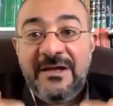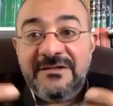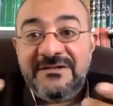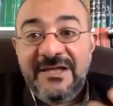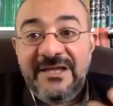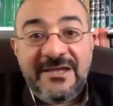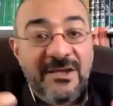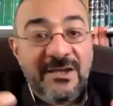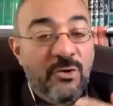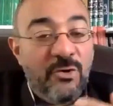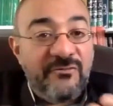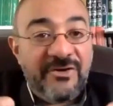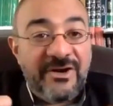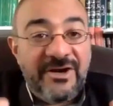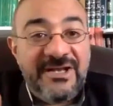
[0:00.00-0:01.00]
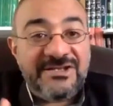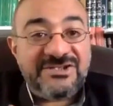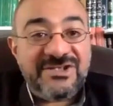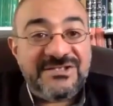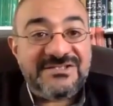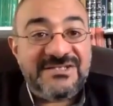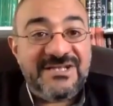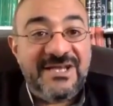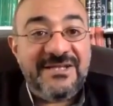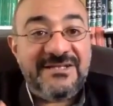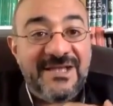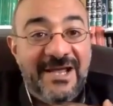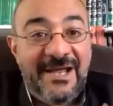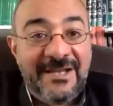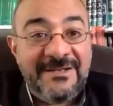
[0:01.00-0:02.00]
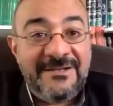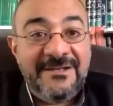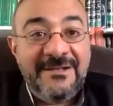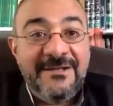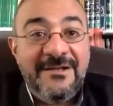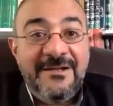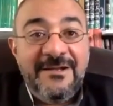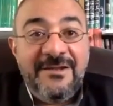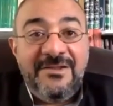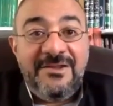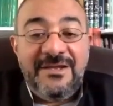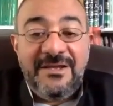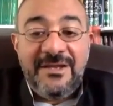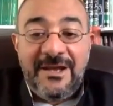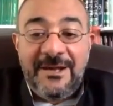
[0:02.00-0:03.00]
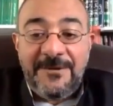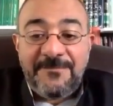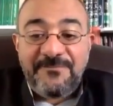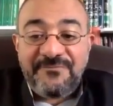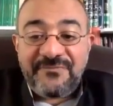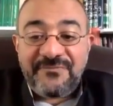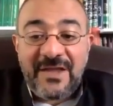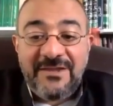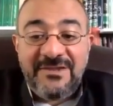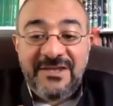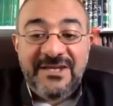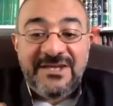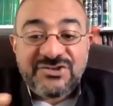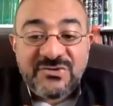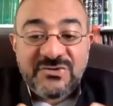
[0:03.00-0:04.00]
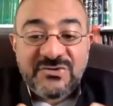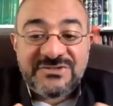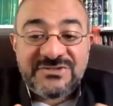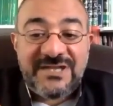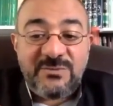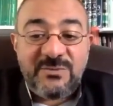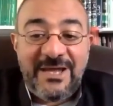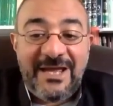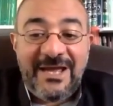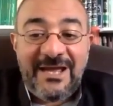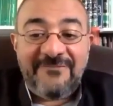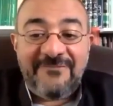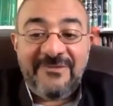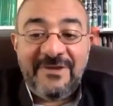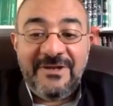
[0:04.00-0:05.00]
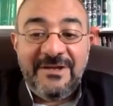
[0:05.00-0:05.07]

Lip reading: taking over a nation state and the issues that we have